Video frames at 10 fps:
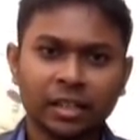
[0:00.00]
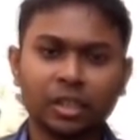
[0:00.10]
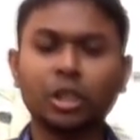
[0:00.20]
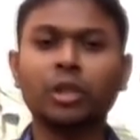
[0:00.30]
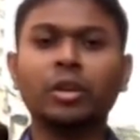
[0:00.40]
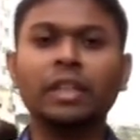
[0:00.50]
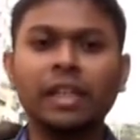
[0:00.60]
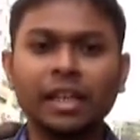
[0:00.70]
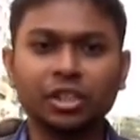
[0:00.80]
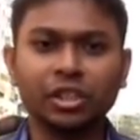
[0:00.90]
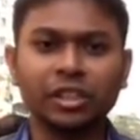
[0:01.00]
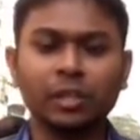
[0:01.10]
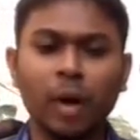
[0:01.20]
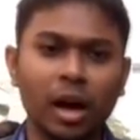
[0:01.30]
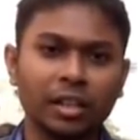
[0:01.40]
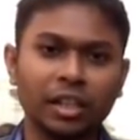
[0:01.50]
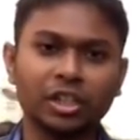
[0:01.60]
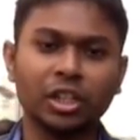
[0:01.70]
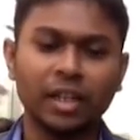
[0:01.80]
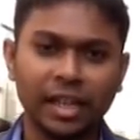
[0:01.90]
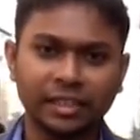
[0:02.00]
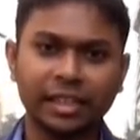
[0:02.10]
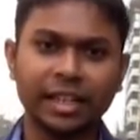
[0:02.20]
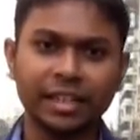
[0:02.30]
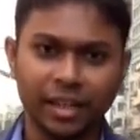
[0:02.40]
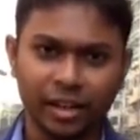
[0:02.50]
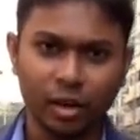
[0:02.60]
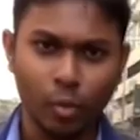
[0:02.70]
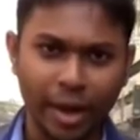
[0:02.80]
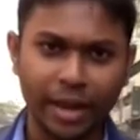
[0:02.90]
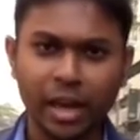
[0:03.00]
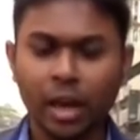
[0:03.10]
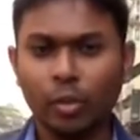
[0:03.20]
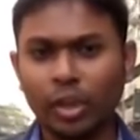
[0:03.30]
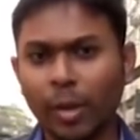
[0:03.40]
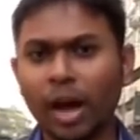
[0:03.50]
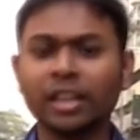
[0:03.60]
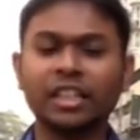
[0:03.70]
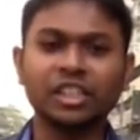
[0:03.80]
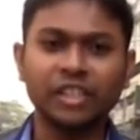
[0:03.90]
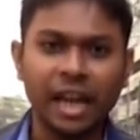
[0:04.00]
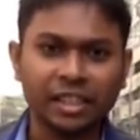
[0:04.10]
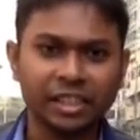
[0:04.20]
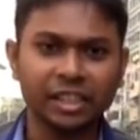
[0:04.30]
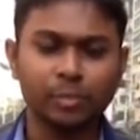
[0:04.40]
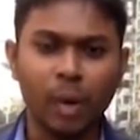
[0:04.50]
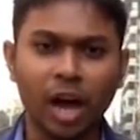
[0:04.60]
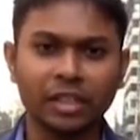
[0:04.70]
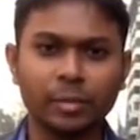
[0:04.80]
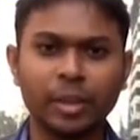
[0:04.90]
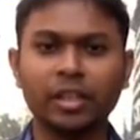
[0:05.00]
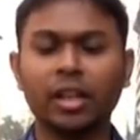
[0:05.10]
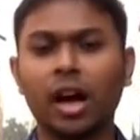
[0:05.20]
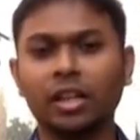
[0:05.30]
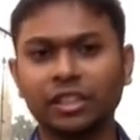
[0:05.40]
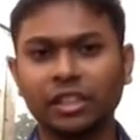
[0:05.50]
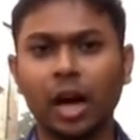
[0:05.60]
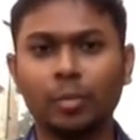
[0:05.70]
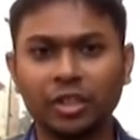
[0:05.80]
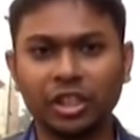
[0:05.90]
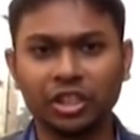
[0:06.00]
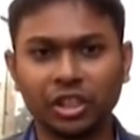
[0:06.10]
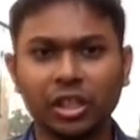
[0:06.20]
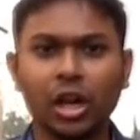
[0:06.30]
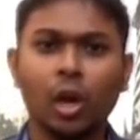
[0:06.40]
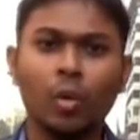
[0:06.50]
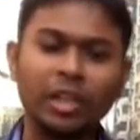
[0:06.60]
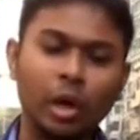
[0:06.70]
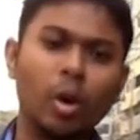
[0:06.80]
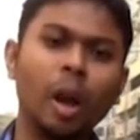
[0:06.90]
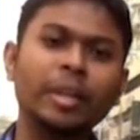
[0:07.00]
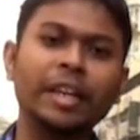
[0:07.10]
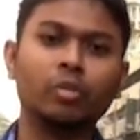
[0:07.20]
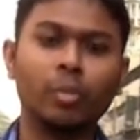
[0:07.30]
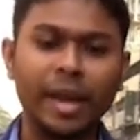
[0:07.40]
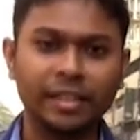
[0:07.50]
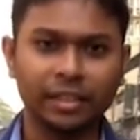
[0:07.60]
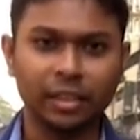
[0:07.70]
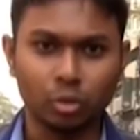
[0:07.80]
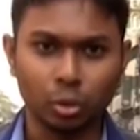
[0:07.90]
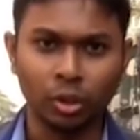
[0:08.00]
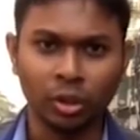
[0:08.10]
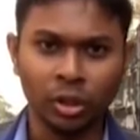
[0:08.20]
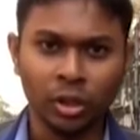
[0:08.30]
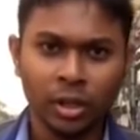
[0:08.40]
The general elections in Bangladesh are less than a away, with the Bangladesh Nationalist Party being the largest opposition, while the Awami League remains in the rule.